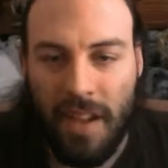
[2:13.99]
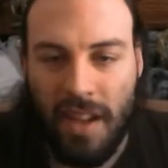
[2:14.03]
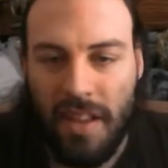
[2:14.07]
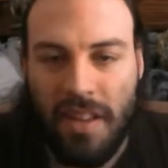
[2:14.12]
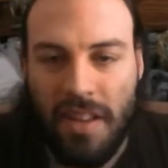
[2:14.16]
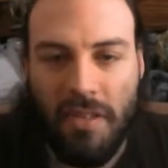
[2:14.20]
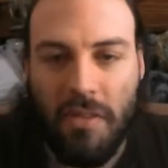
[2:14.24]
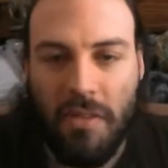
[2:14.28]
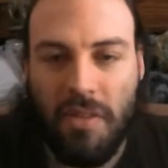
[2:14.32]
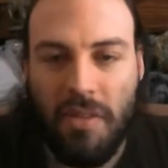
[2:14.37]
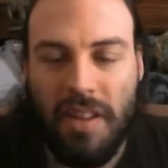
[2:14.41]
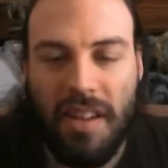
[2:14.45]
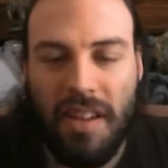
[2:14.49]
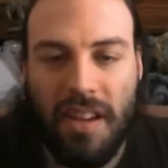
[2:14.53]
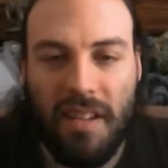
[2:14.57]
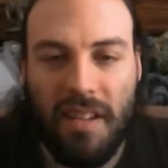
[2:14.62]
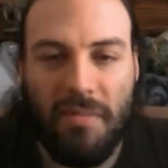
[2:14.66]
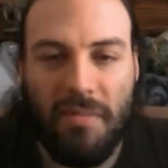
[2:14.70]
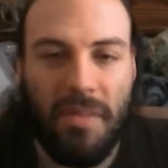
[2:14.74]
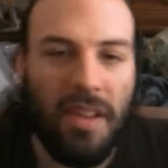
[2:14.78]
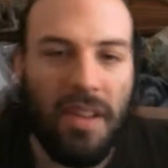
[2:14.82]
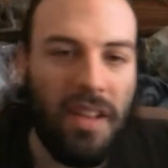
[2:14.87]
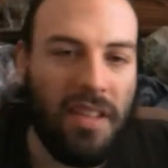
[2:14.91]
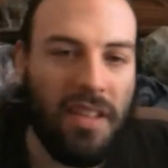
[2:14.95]
They're only
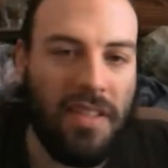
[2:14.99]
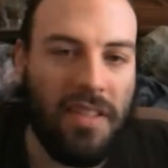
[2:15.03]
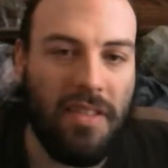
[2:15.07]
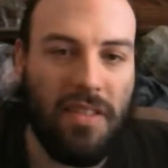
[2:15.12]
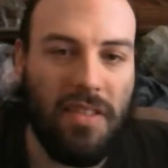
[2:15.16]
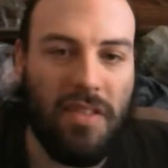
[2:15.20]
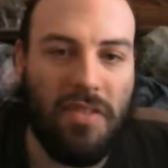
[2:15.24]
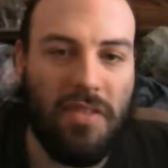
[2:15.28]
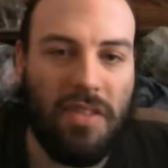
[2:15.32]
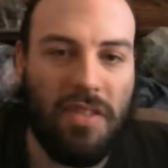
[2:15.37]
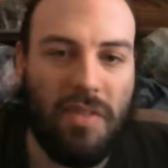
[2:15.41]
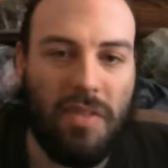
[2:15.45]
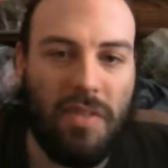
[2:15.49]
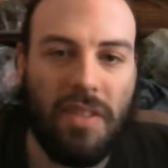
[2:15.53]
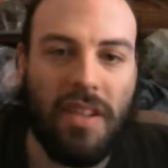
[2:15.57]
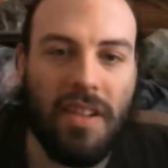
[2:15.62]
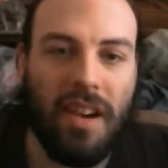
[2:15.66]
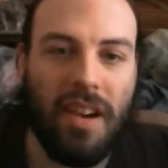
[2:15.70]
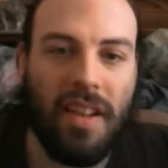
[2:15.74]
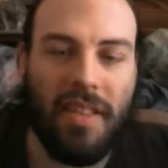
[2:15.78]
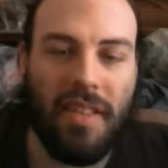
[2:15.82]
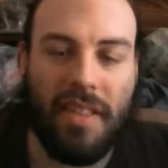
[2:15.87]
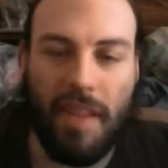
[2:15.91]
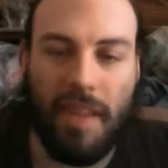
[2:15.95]
they usually would
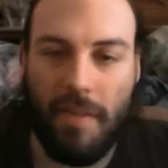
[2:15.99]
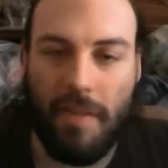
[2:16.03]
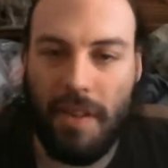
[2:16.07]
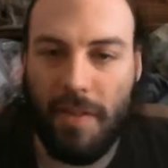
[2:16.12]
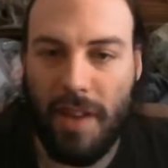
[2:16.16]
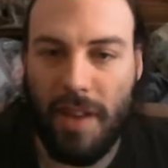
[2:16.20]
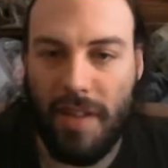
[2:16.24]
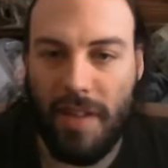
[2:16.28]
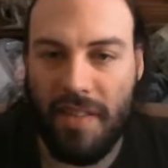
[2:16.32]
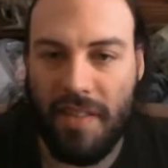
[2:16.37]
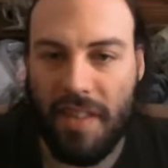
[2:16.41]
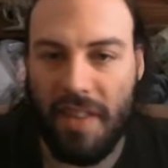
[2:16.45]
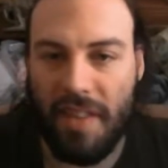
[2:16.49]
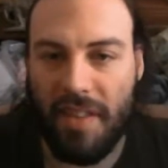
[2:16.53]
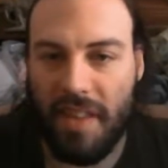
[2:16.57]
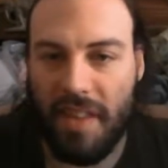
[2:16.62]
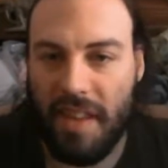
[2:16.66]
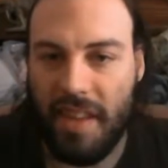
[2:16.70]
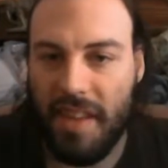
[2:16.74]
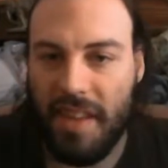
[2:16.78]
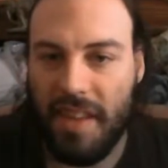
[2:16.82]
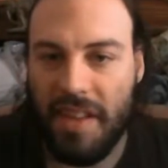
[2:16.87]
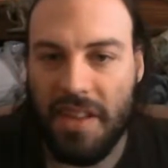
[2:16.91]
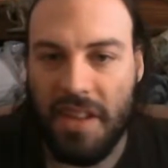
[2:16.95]
cost 75 cents
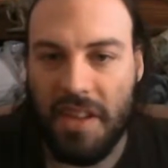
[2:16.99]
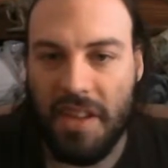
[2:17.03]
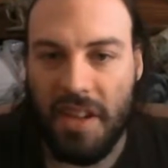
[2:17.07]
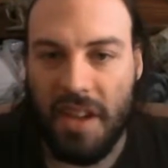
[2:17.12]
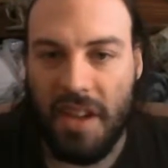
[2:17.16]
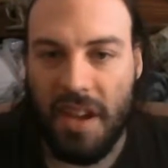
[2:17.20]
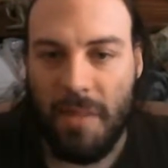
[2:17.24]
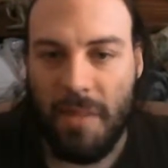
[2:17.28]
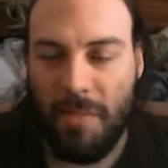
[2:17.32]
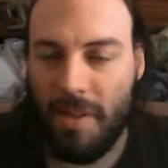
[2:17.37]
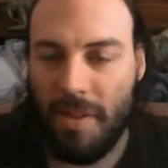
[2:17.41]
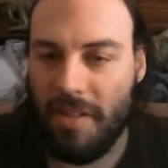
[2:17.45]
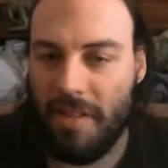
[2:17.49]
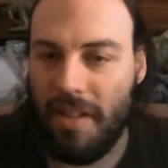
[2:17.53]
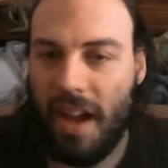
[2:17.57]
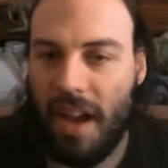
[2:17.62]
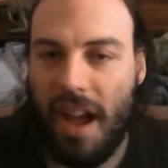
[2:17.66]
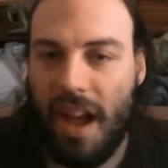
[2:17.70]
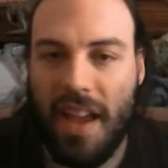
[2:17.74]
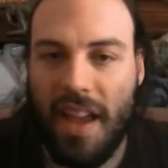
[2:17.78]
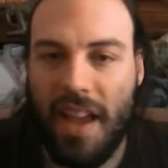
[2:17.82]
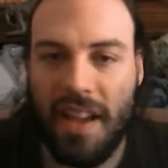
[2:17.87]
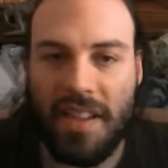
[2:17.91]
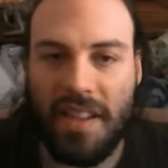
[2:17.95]
each, but
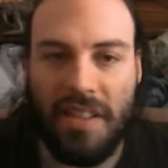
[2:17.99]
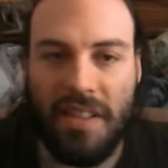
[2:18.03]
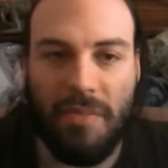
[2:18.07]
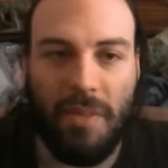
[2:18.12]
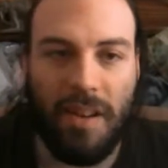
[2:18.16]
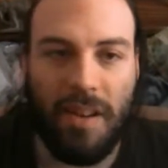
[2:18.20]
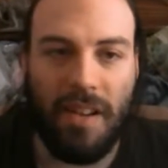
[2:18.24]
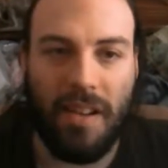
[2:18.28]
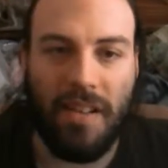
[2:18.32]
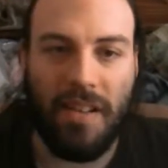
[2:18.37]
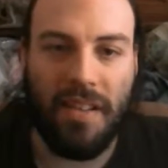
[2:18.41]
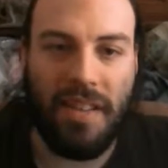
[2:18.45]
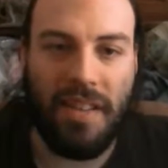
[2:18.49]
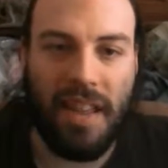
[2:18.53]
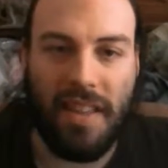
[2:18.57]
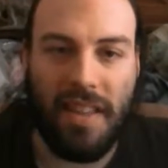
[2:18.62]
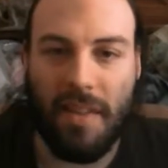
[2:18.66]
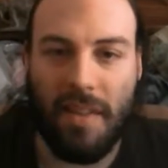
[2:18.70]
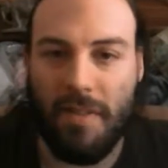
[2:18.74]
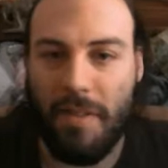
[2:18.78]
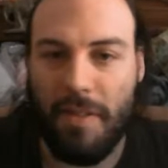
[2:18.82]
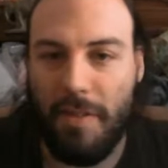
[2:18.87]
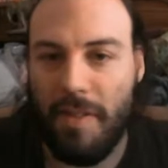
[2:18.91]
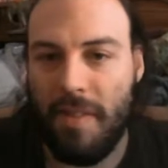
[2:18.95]
I actually went on a day
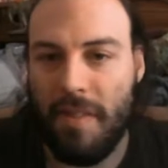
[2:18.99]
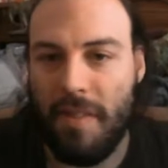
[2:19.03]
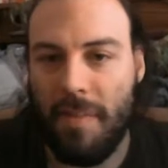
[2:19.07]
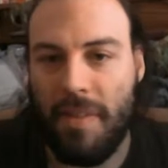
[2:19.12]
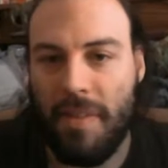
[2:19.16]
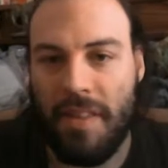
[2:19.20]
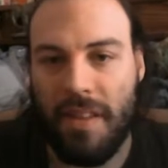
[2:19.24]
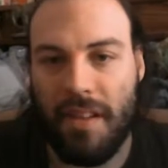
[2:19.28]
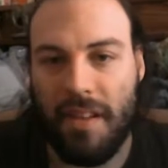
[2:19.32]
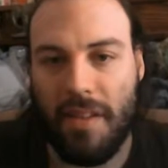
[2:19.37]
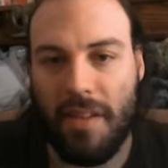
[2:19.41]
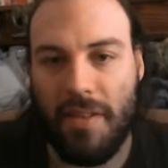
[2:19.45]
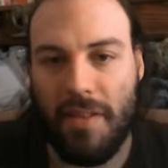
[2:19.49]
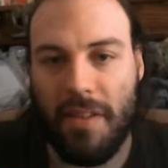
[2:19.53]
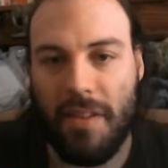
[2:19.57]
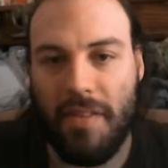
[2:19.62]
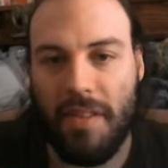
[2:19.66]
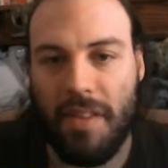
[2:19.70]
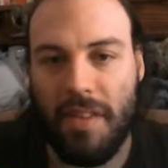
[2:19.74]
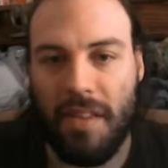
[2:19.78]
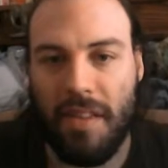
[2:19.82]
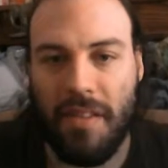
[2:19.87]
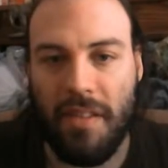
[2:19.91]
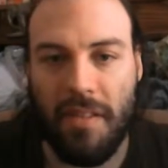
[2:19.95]
that was 50% off
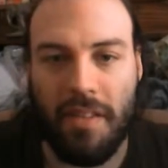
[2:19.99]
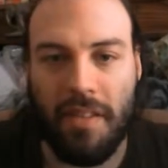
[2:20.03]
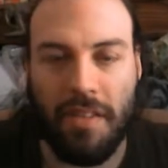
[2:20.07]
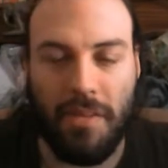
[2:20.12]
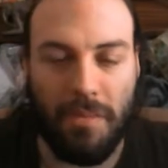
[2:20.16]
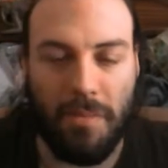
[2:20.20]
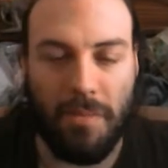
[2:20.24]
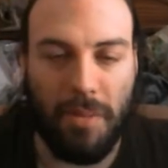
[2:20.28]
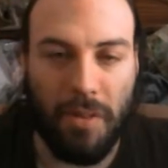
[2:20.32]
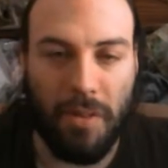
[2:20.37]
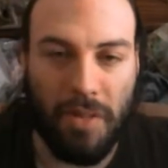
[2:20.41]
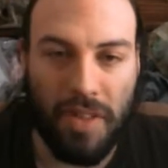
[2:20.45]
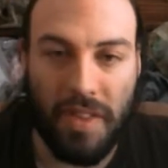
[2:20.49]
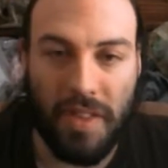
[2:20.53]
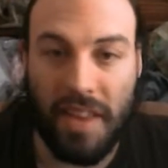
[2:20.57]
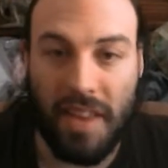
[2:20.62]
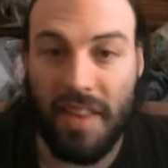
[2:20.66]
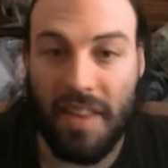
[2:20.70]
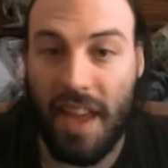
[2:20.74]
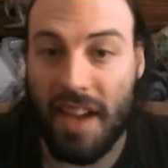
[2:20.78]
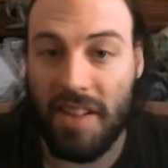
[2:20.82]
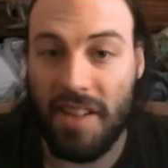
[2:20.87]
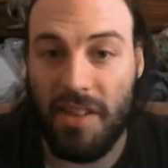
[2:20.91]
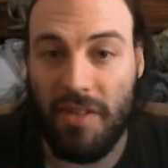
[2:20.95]
everything. So both of
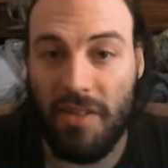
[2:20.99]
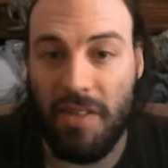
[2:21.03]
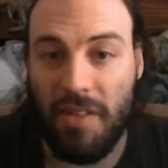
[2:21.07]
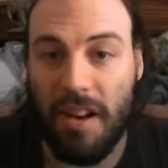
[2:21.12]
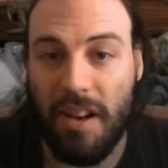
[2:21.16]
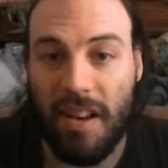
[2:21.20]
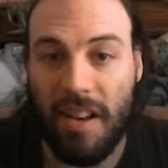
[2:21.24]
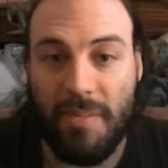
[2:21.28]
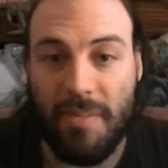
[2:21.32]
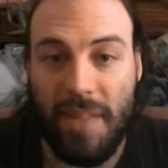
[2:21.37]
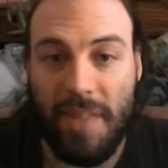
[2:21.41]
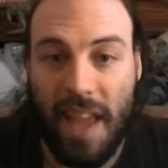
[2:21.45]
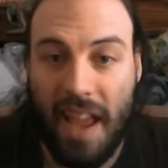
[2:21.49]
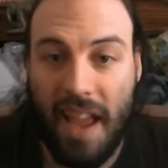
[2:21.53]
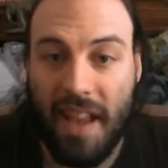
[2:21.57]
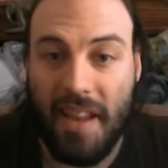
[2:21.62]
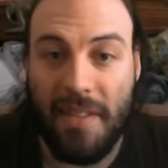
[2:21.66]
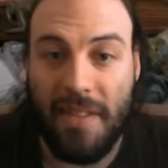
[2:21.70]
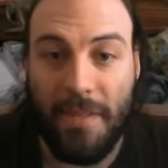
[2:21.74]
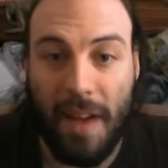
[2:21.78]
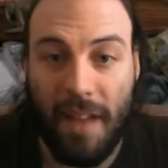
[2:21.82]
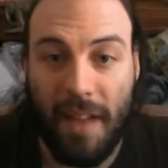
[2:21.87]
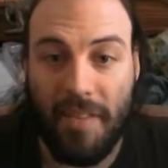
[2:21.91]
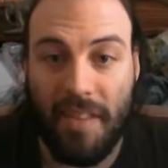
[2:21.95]
these actually only cost me
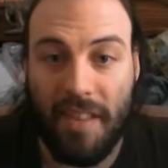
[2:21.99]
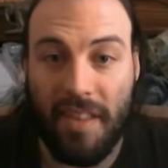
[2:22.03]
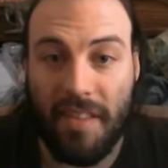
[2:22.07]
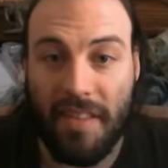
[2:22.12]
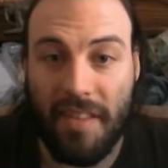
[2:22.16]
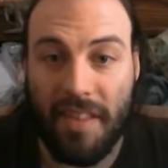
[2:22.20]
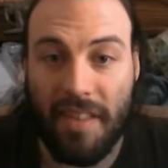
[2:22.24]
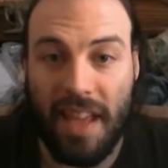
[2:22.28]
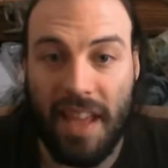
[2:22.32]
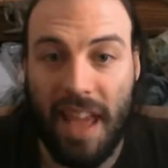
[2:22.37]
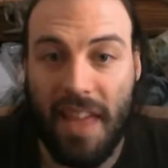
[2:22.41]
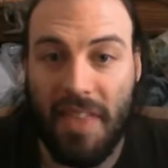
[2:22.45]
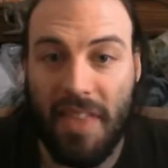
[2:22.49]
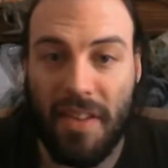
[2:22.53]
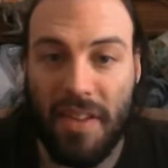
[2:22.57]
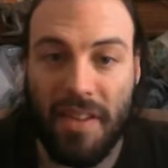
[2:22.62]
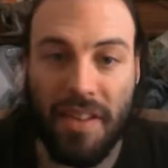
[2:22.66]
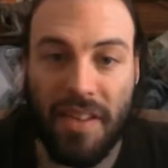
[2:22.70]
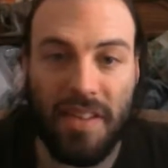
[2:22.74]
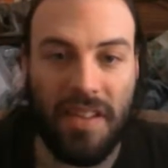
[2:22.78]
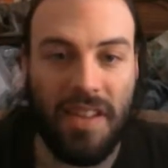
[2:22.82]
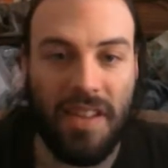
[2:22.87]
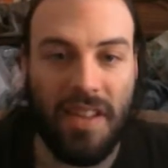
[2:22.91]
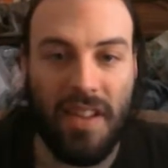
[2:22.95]
85 cents
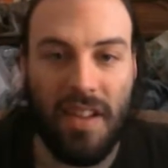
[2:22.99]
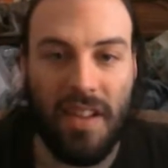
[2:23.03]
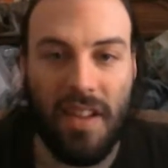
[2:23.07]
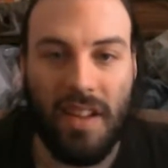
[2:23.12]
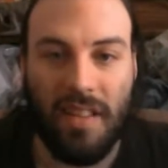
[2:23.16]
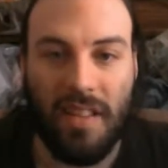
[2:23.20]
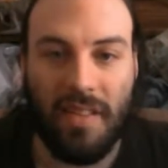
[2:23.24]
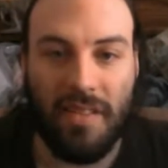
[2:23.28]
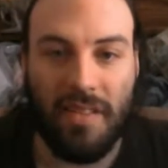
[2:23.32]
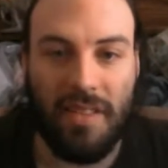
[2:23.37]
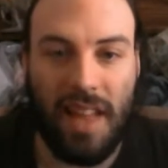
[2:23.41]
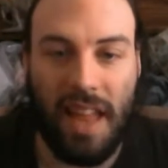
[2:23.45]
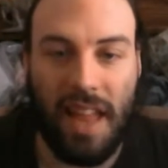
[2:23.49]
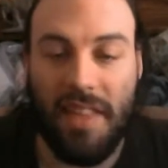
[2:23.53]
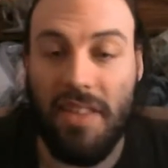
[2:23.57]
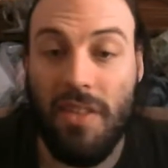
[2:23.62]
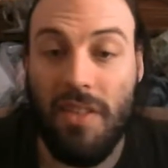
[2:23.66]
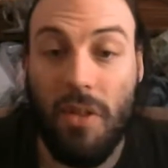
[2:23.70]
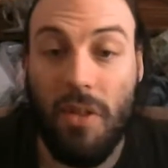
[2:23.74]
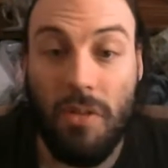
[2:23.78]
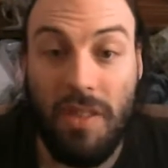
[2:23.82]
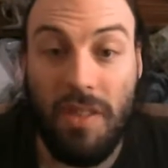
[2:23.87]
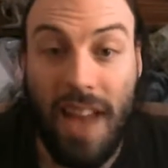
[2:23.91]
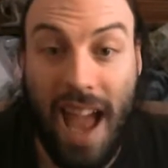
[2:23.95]
together. So, and
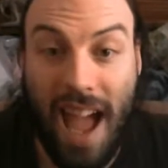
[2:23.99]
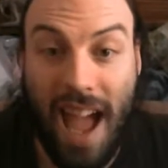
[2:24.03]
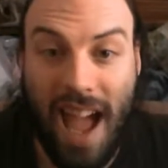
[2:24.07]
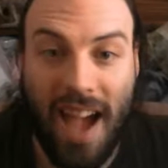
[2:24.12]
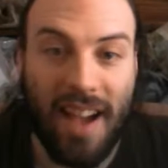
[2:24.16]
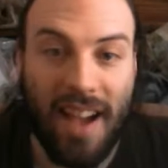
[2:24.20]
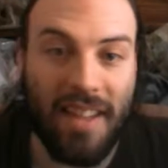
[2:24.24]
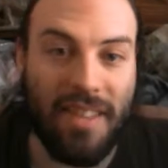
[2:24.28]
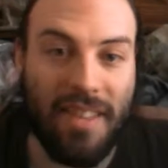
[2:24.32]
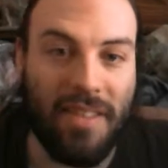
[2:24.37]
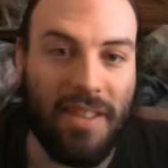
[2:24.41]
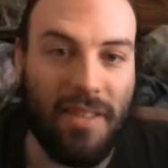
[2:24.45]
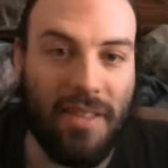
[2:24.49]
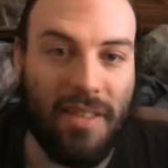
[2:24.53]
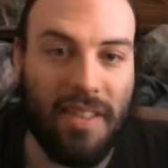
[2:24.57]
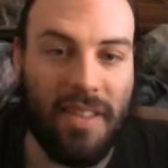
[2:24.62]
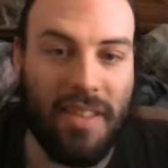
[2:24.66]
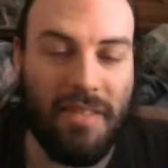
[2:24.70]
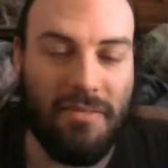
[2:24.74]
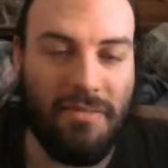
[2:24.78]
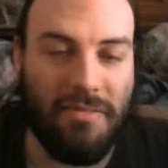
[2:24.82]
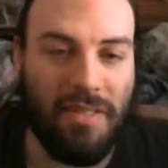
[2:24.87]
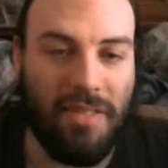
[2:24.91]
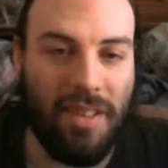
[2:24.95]
no tax. So that
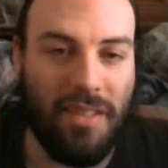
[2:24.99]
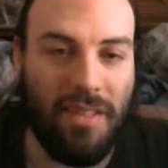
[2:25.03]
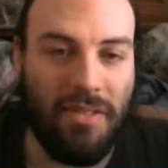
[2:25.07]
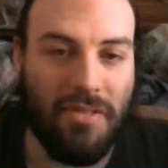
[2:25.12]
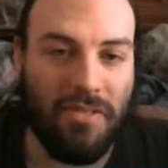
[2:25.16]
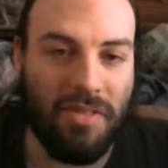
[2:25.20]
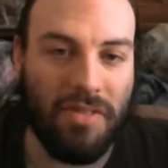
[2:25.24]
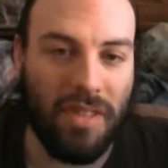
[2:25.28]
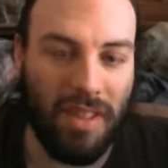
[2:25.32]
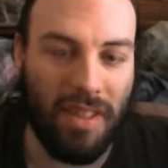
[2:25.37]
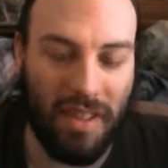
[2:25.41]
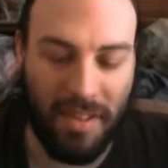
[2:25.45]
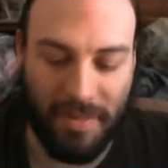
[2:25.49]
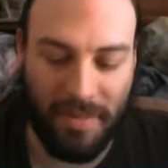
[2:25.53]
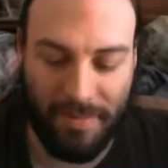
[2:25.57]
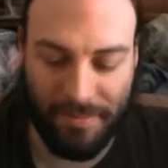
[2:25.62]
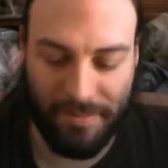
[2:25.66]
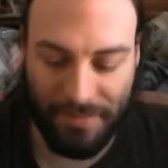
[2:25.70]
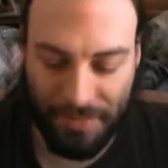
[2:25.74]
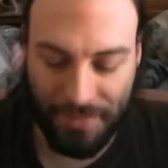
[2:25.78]
was really cool